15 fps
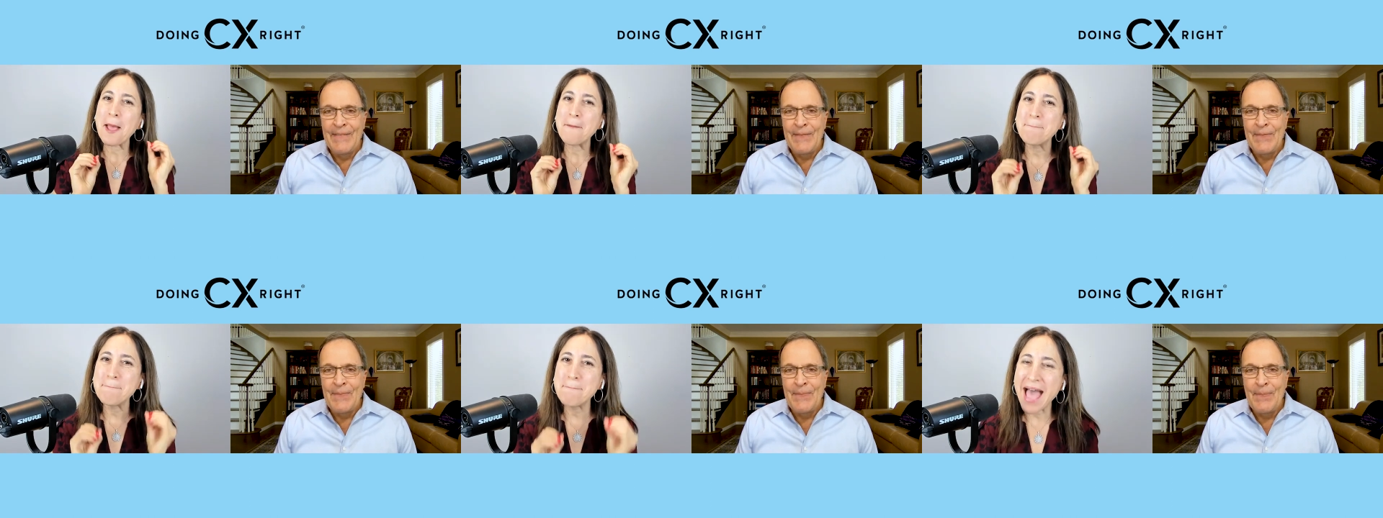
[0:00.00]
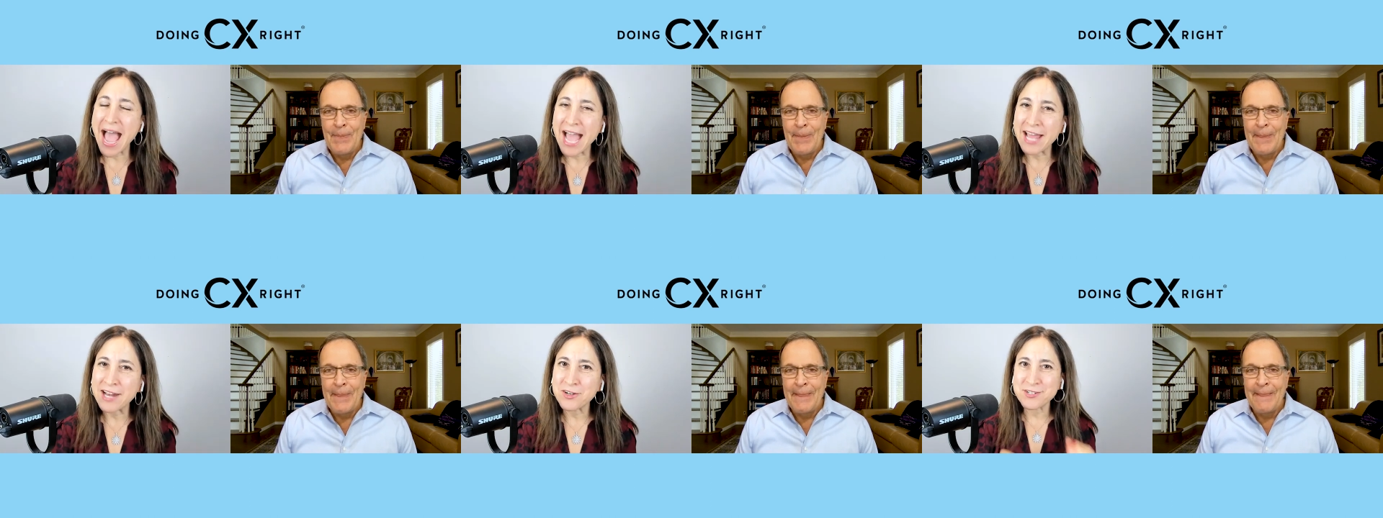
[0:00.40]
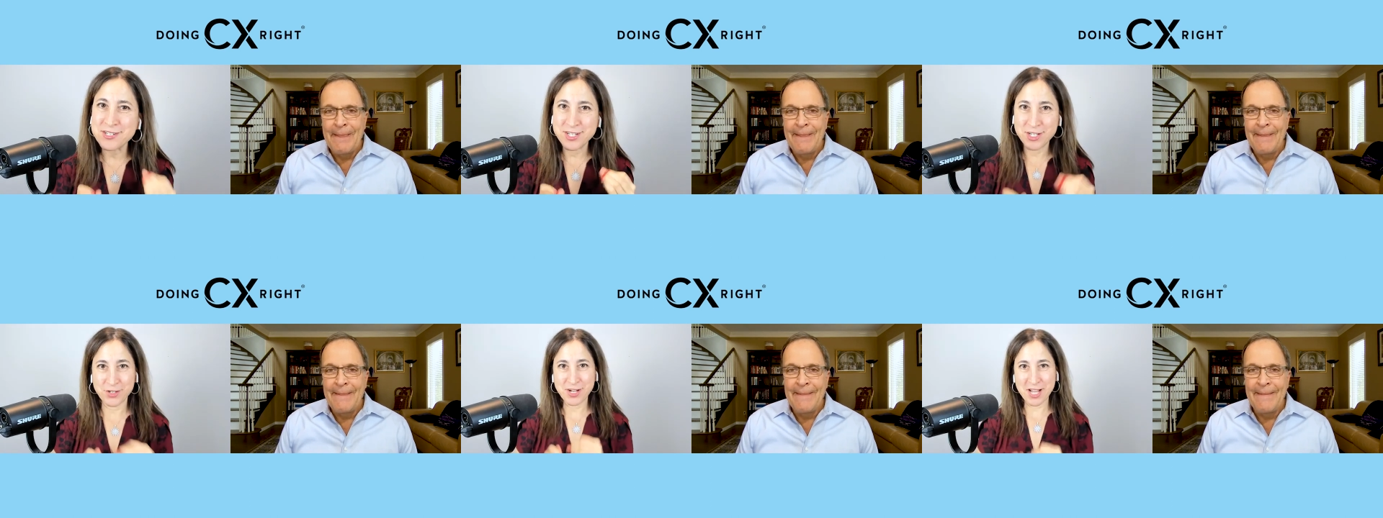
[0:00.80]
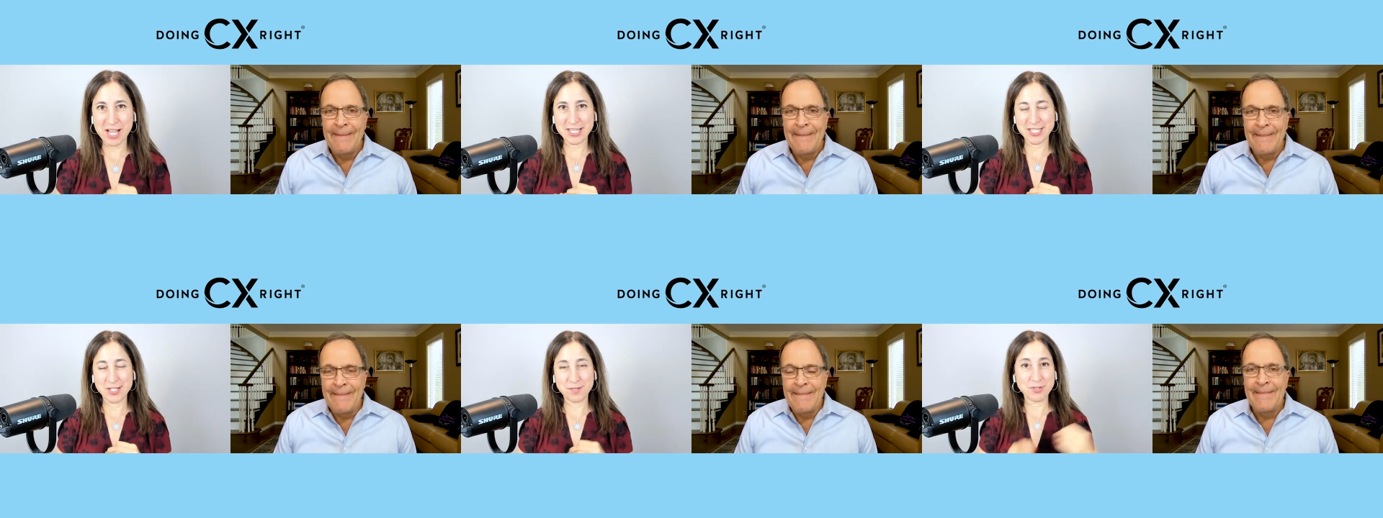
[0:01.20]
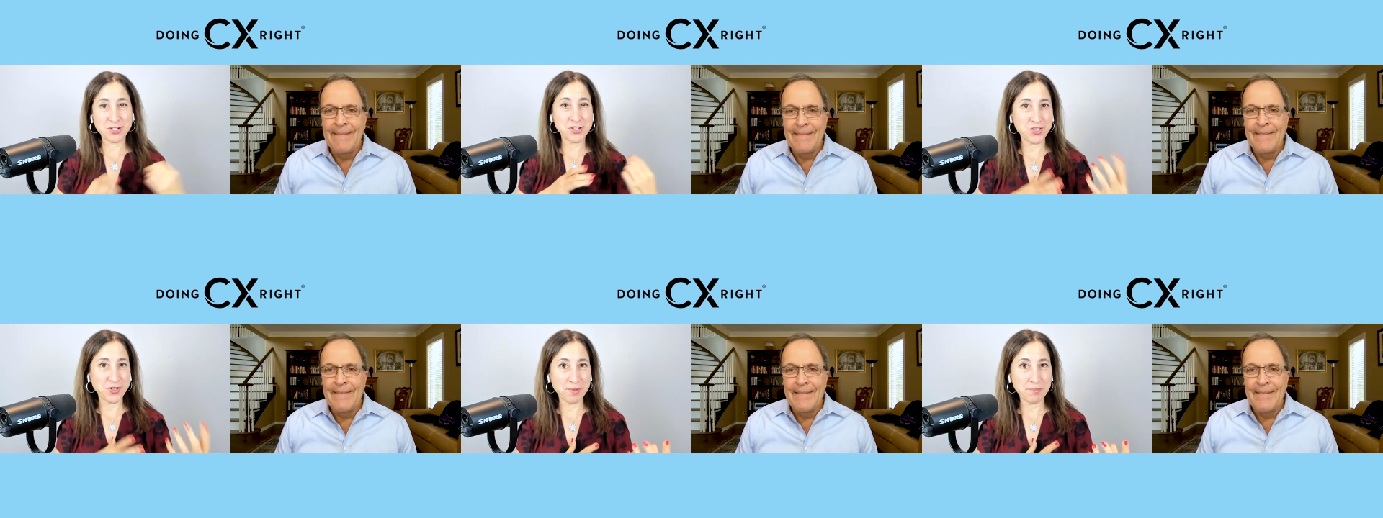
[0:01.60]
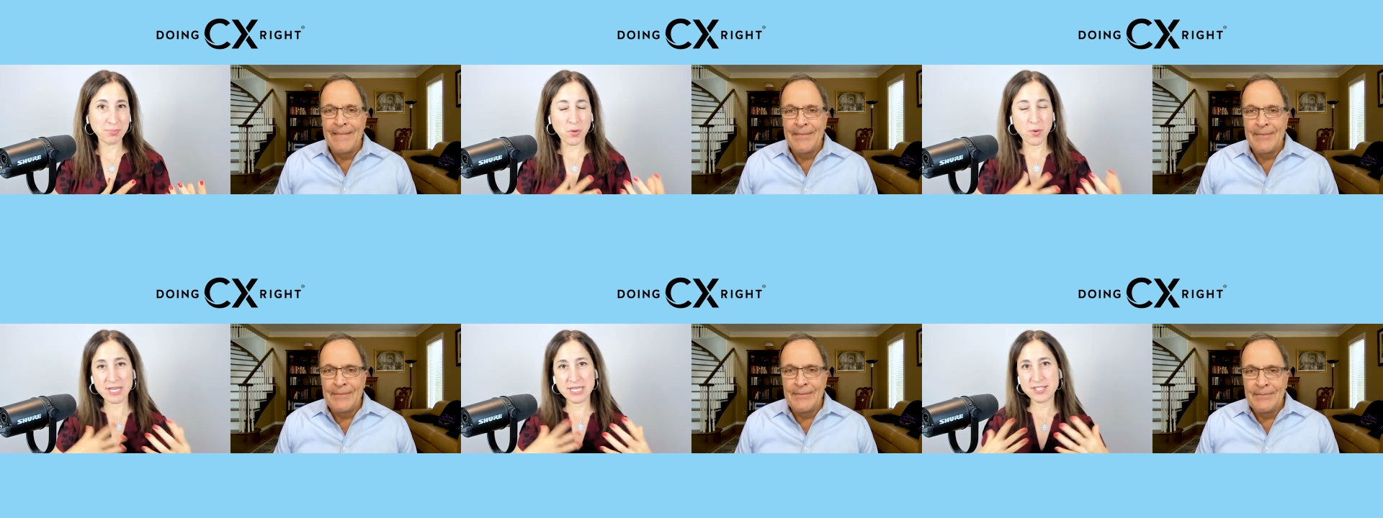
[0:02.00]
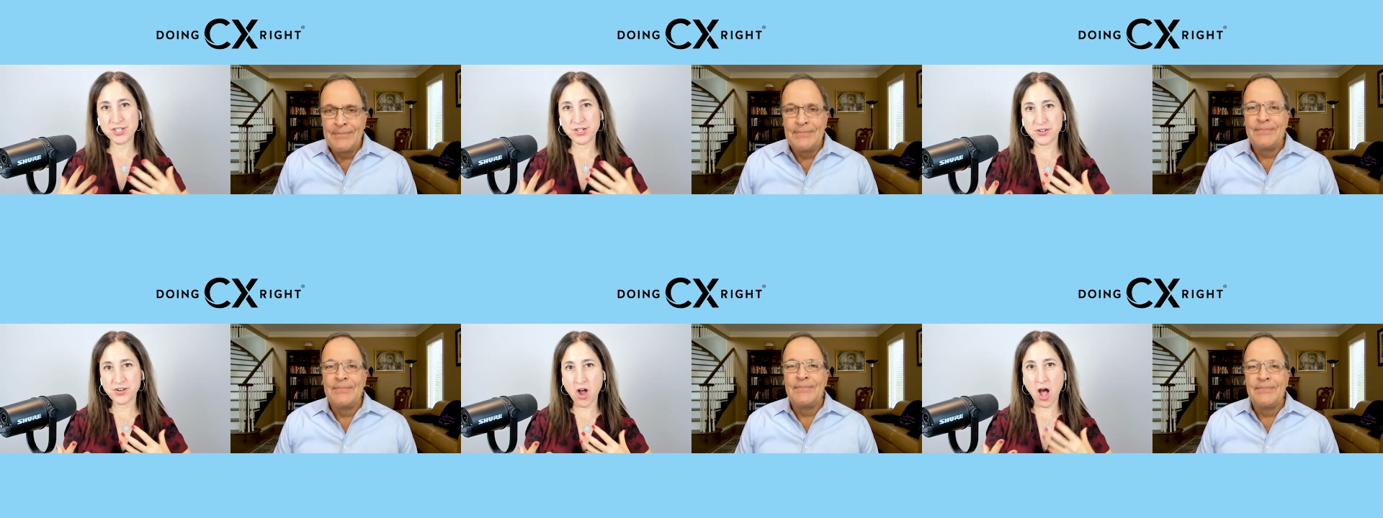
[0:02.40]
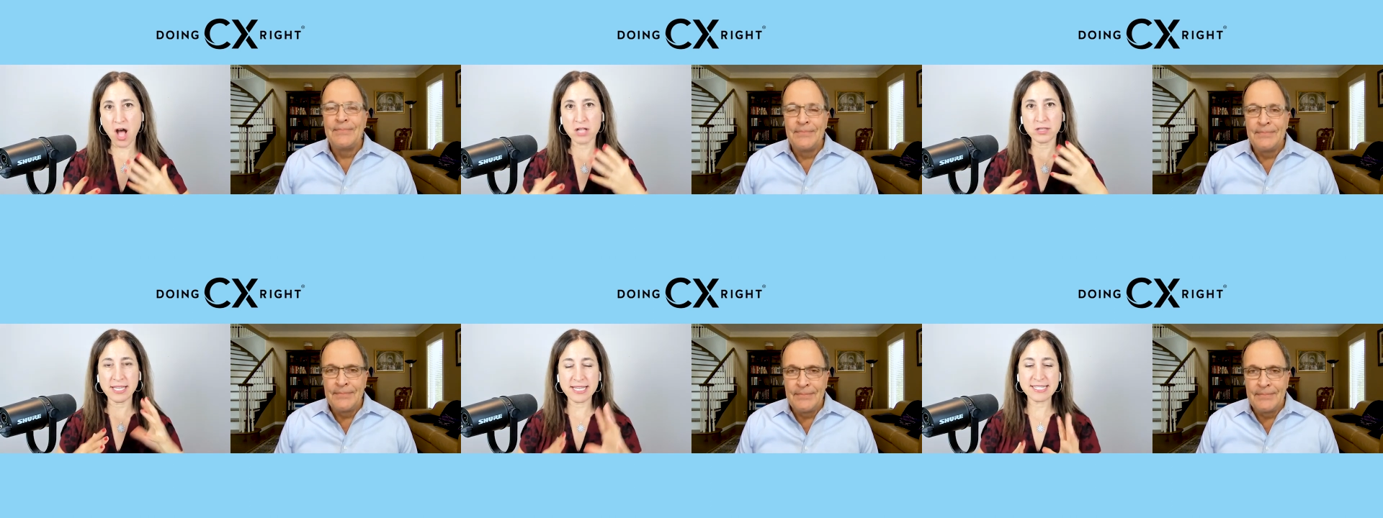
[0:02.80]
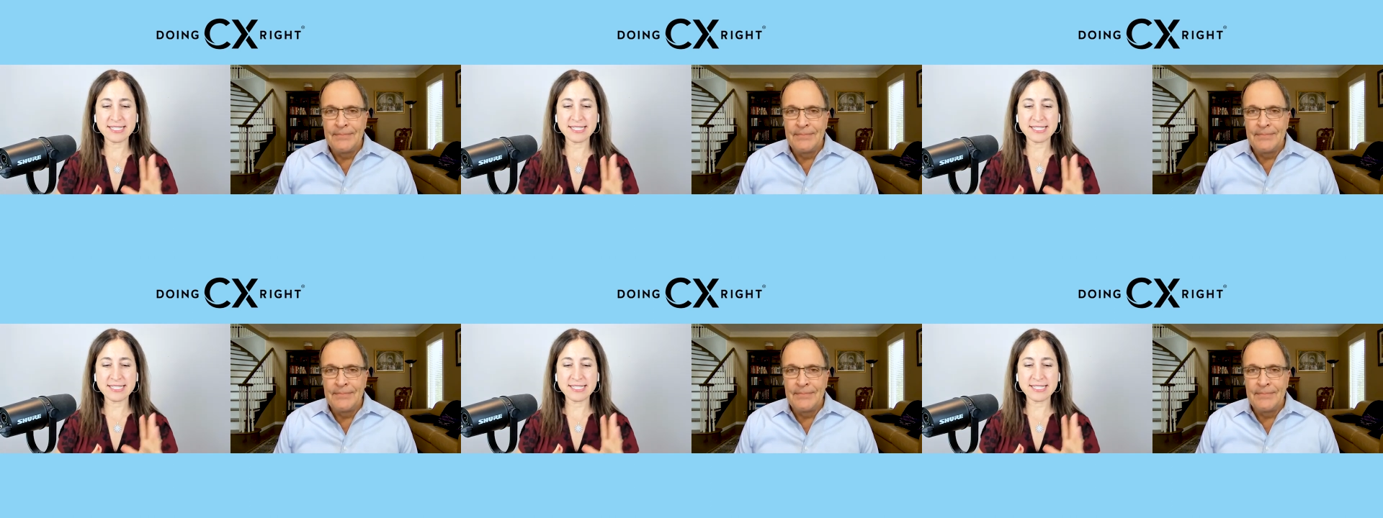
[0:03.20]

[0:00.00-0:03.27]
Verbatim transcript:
Speaker 1: matter to your customers, to your employees, to your colleagues.